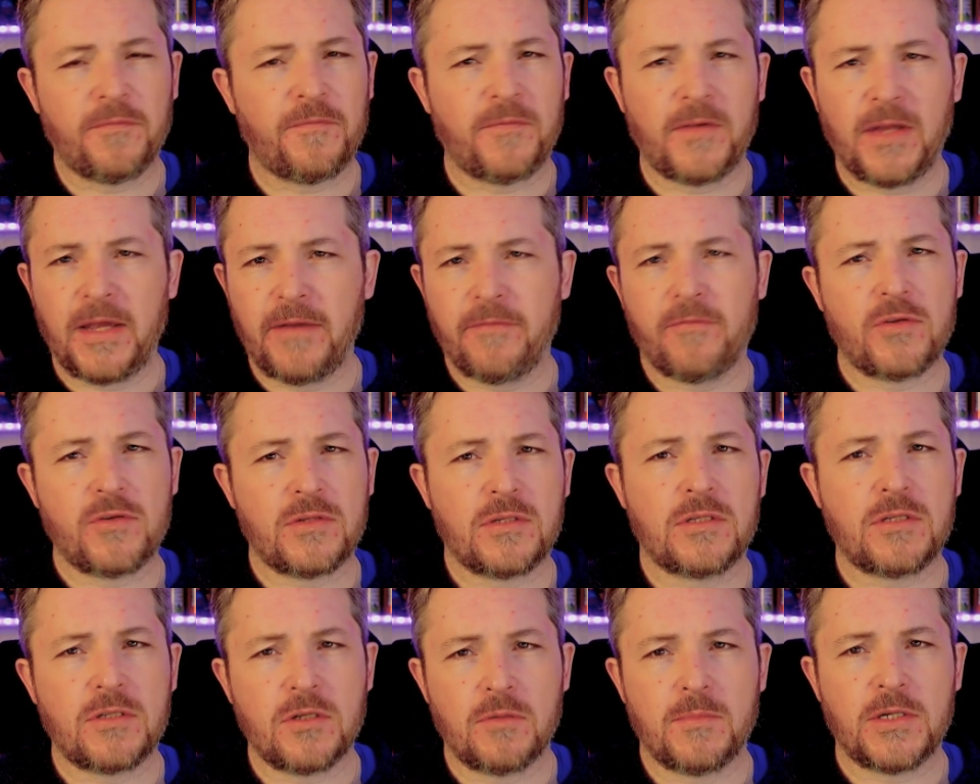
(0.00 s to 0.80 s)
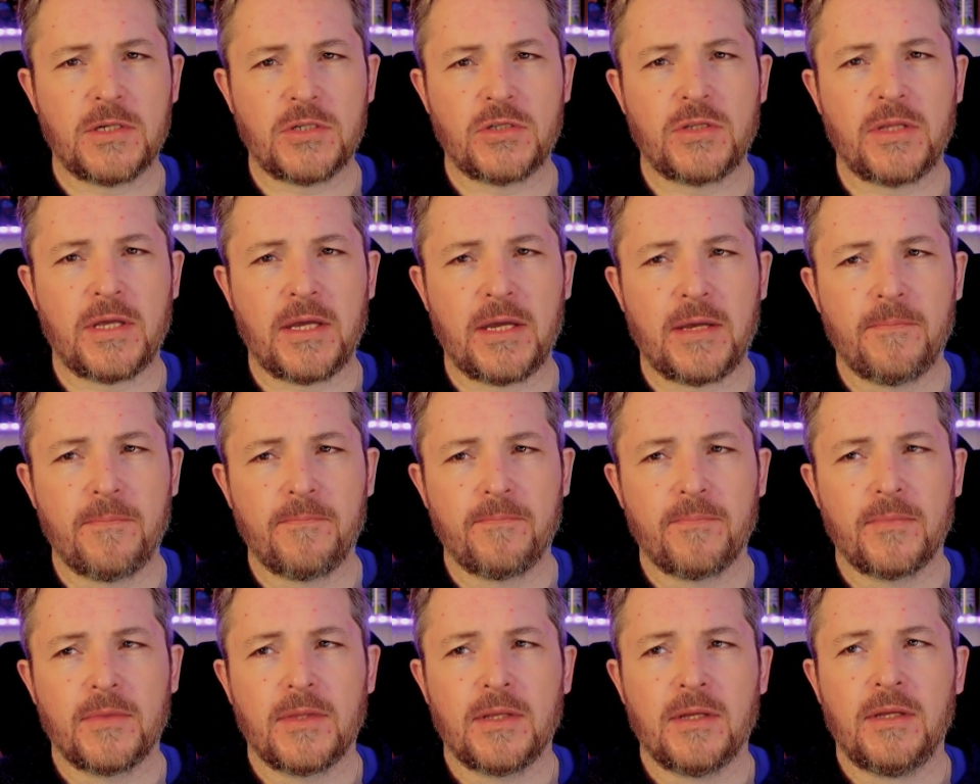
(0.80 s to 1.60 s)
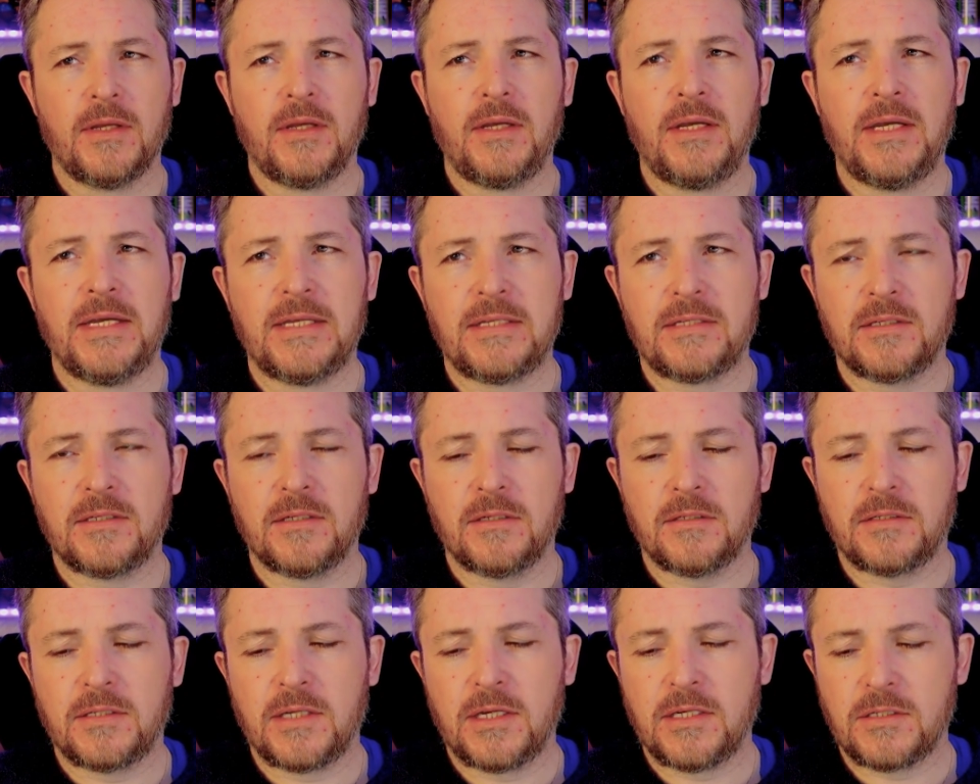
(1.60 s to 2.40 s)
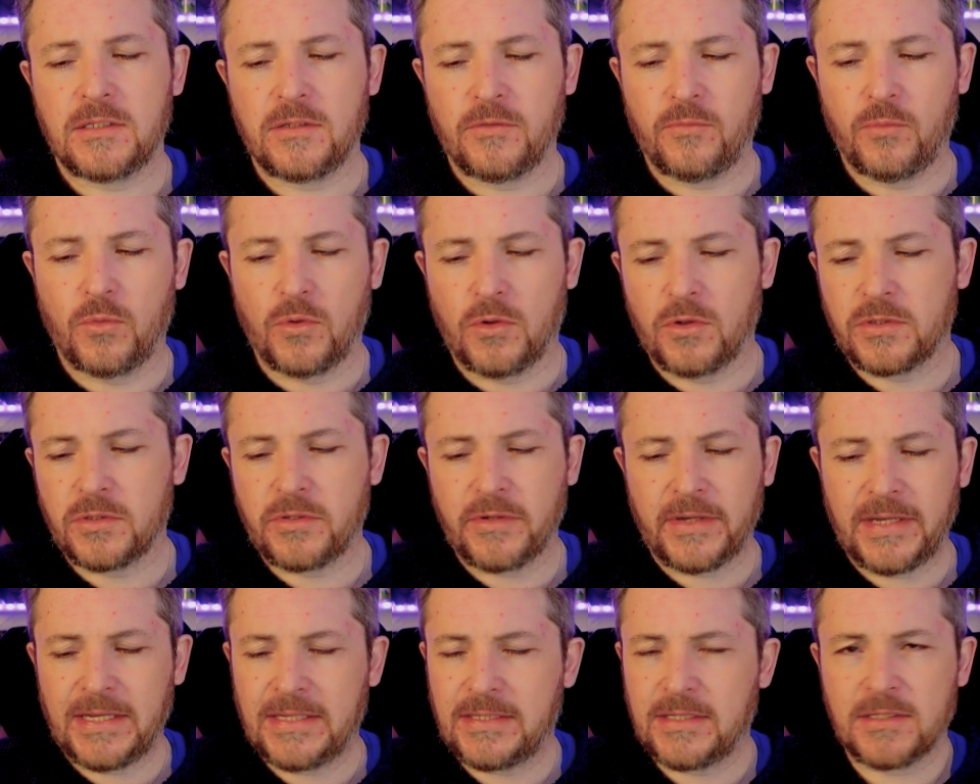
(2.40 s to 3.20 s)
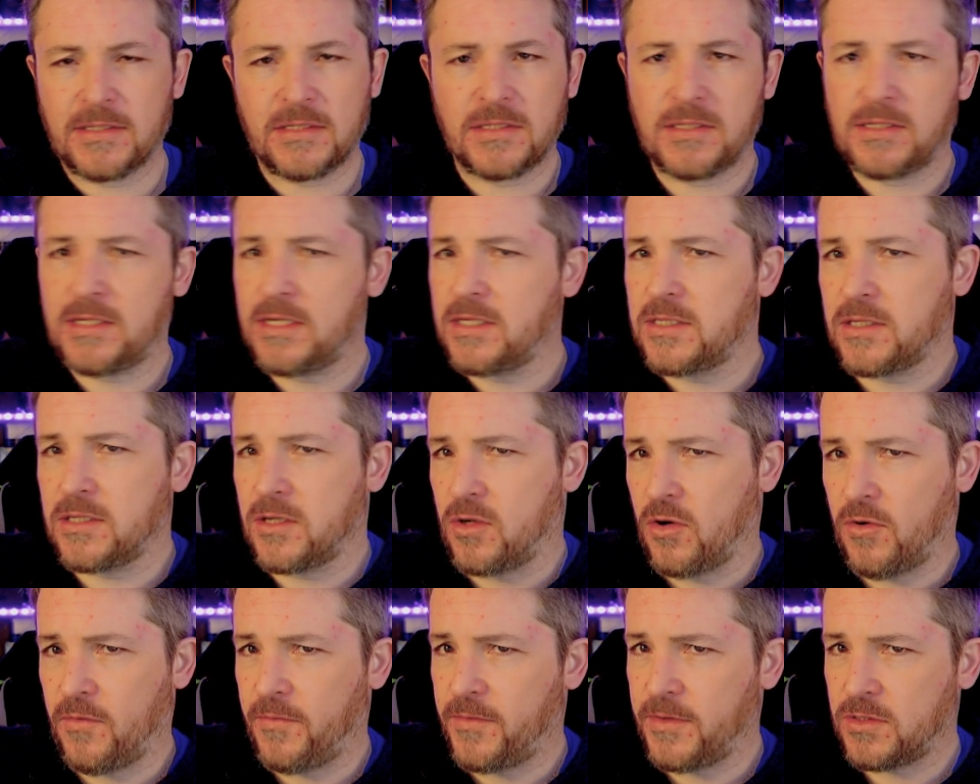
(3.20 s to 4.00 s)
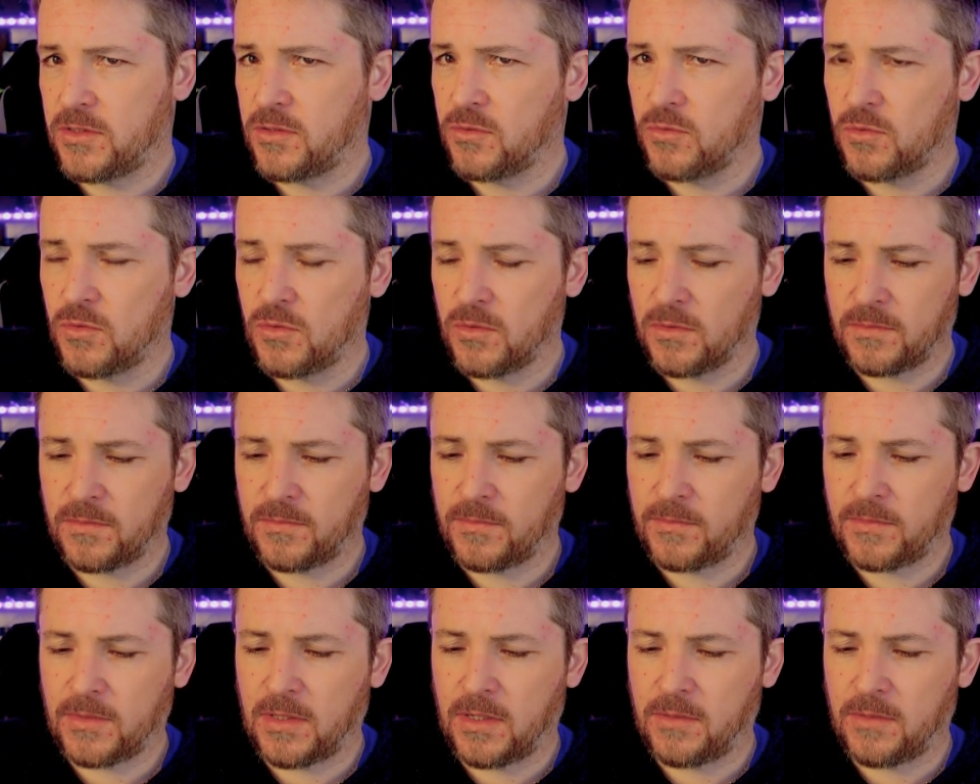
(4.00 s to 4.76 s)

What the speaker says: The flavour isn't so much there. It still tastes of water. It doesn't taste of coffee at all.